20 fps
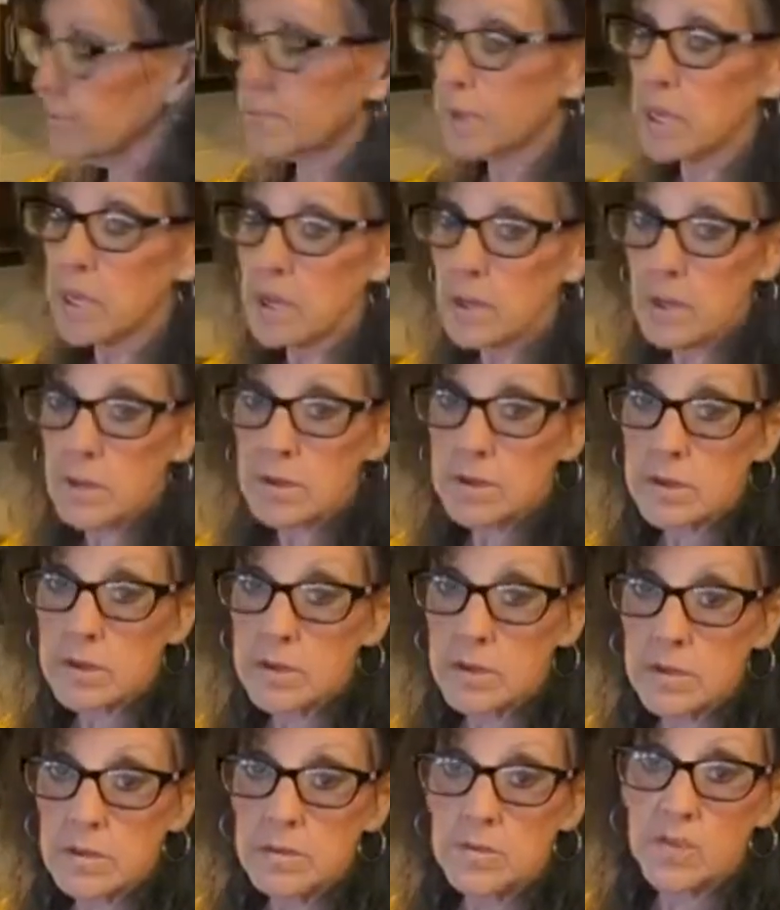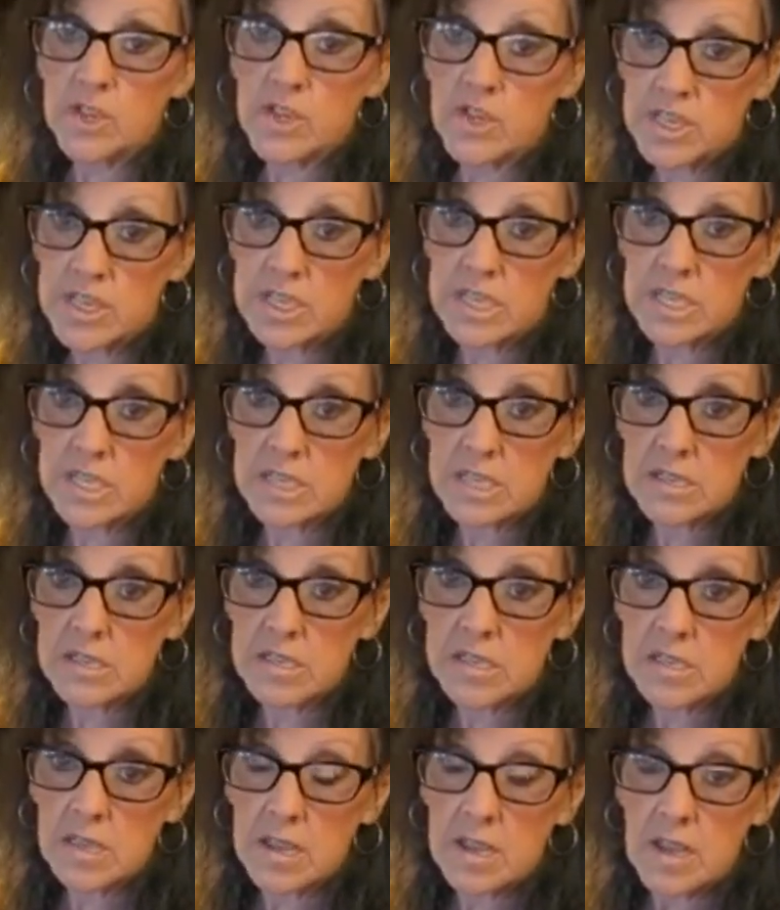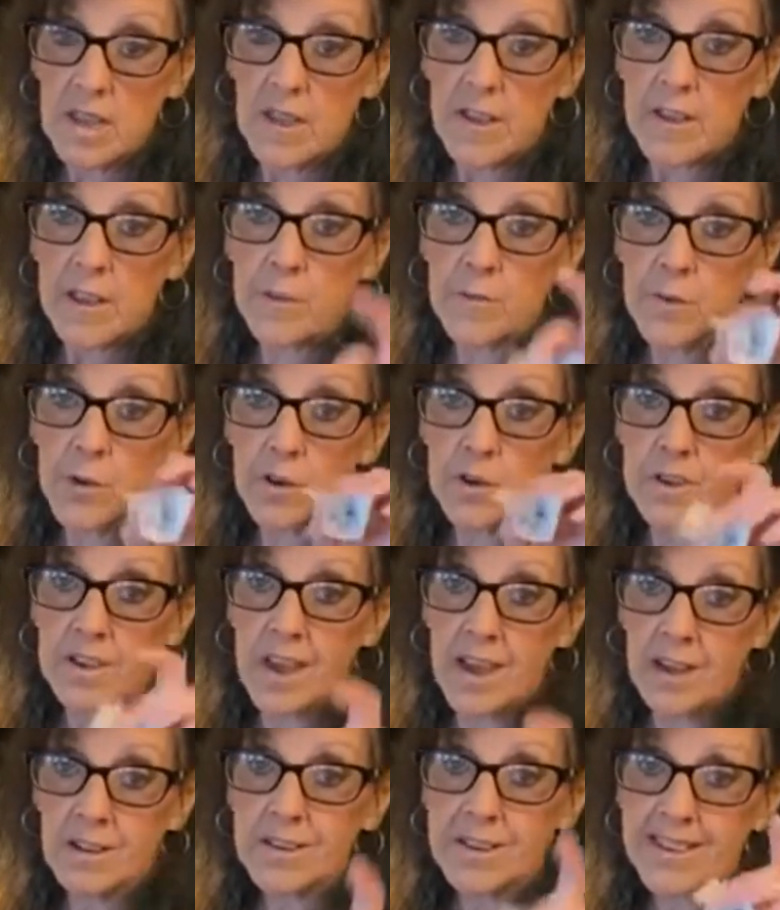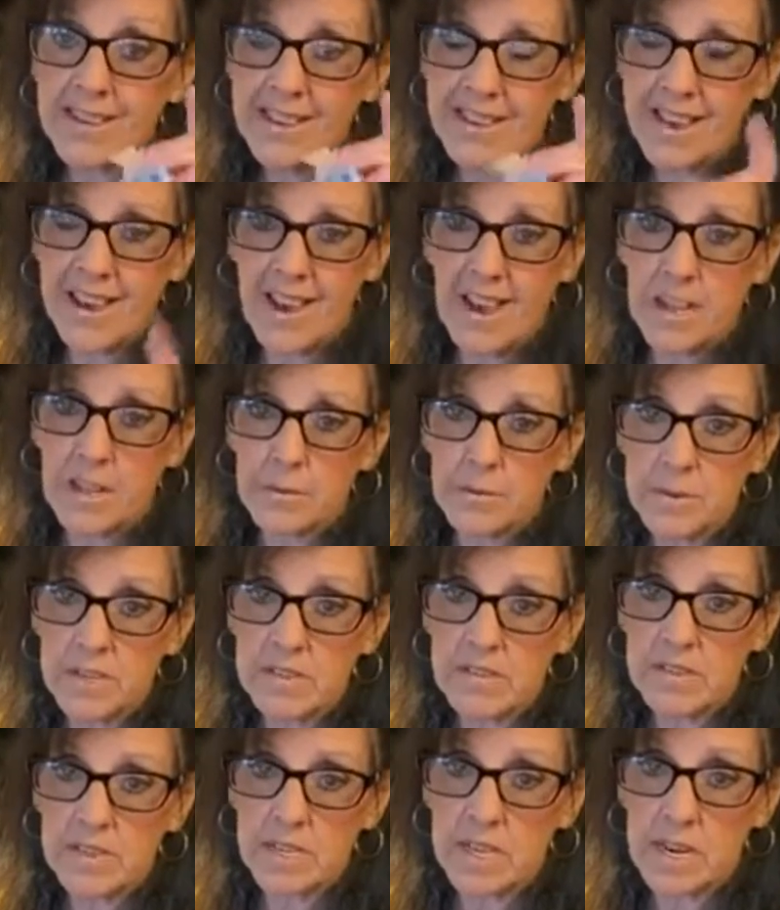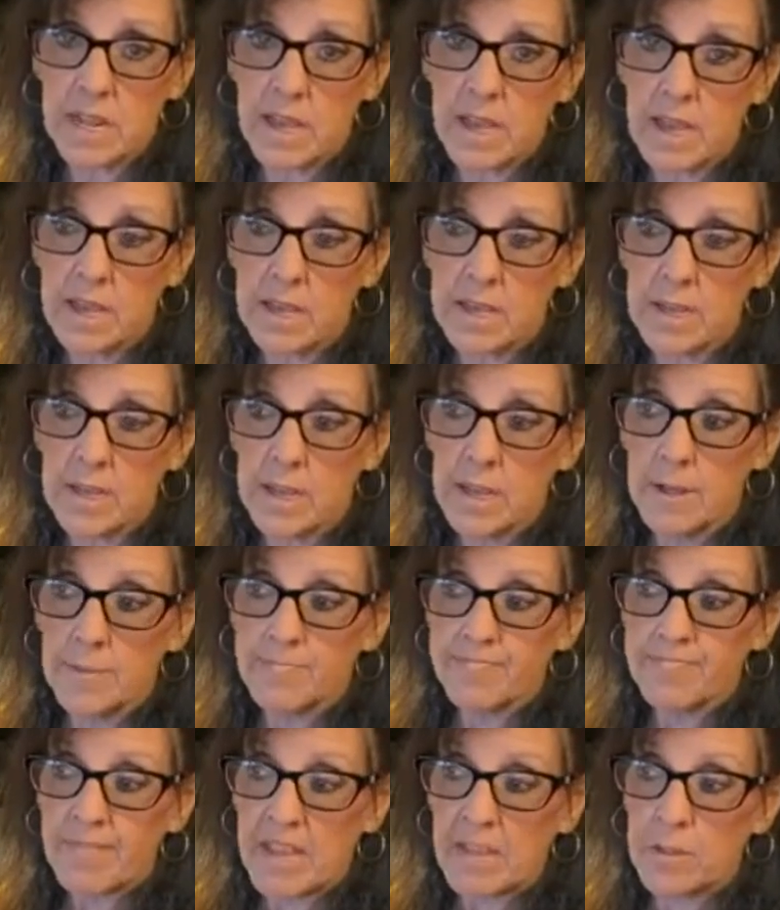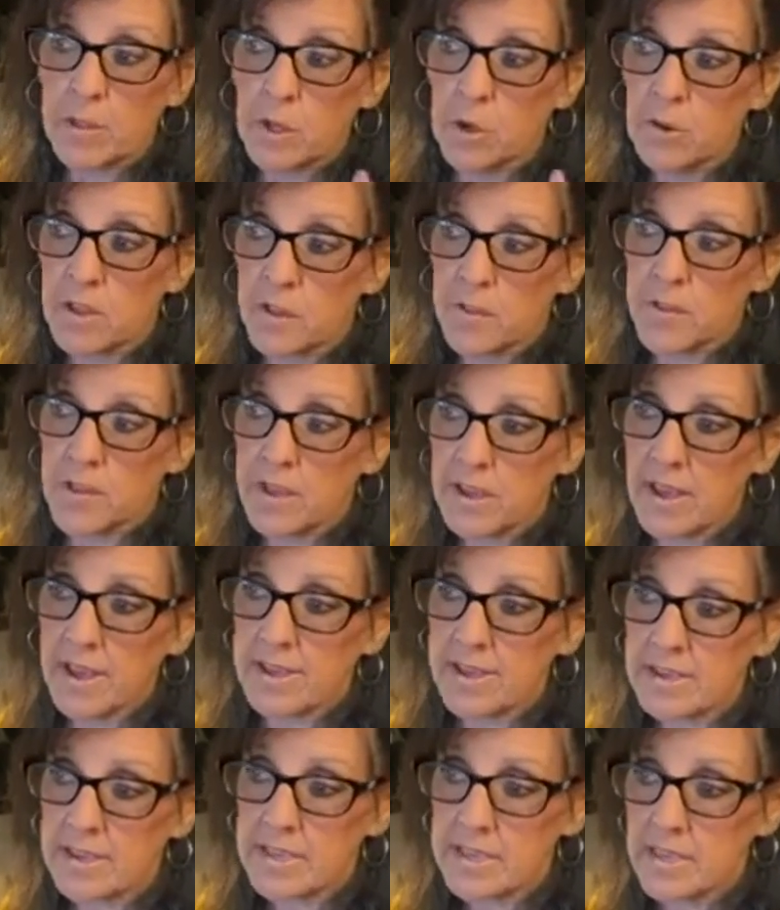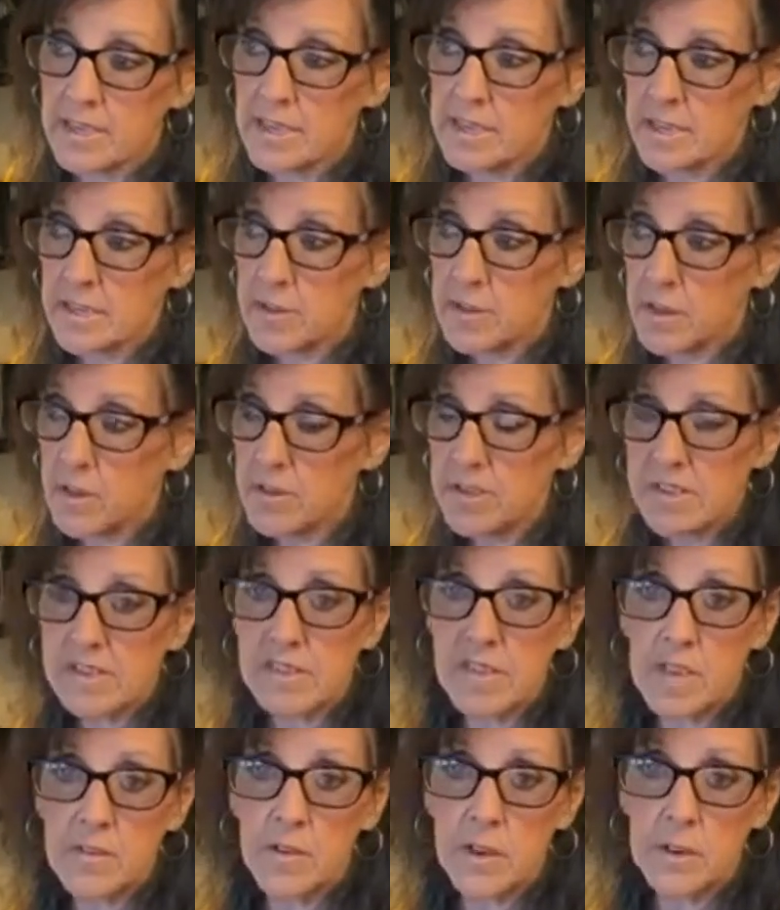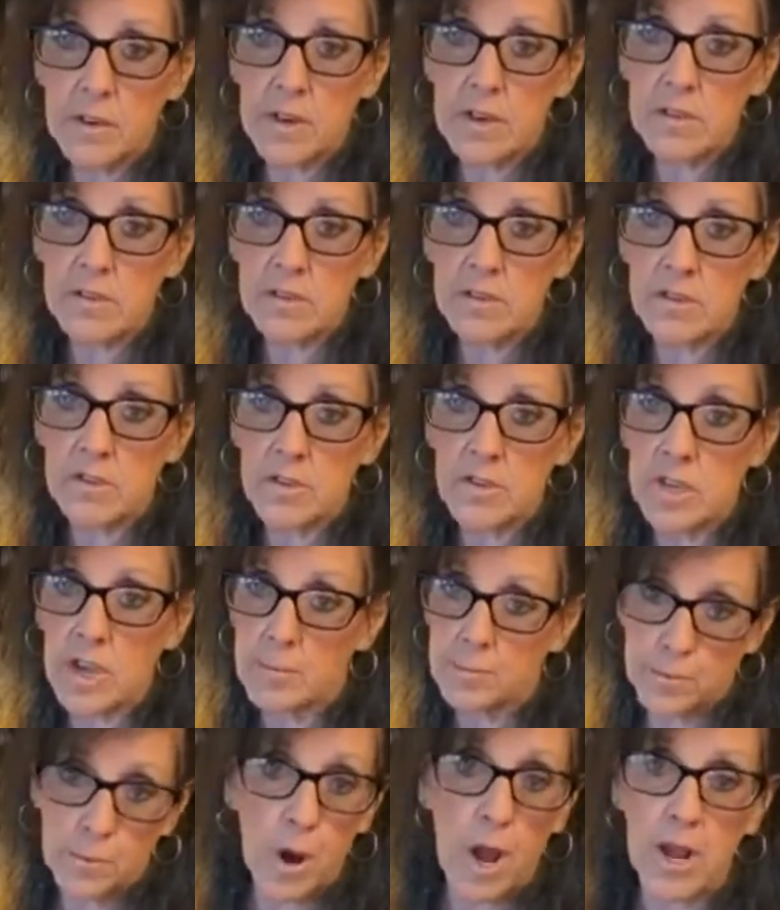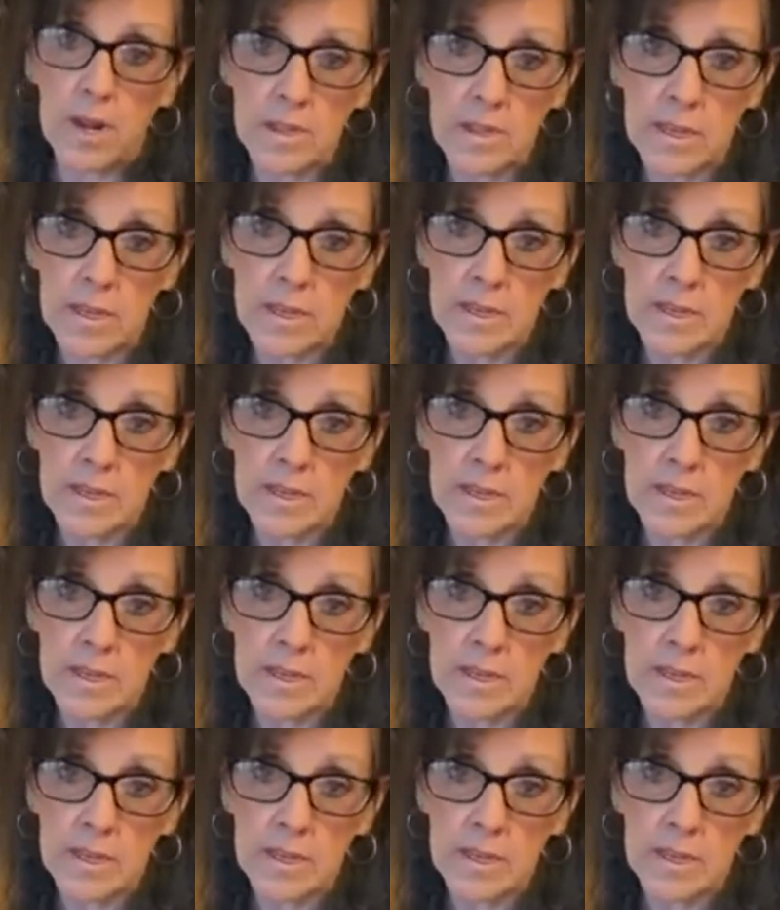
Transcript: Milk, cheese. If you're counting calories today, the only thing I can tell you, the only saving grace is you got broccoli.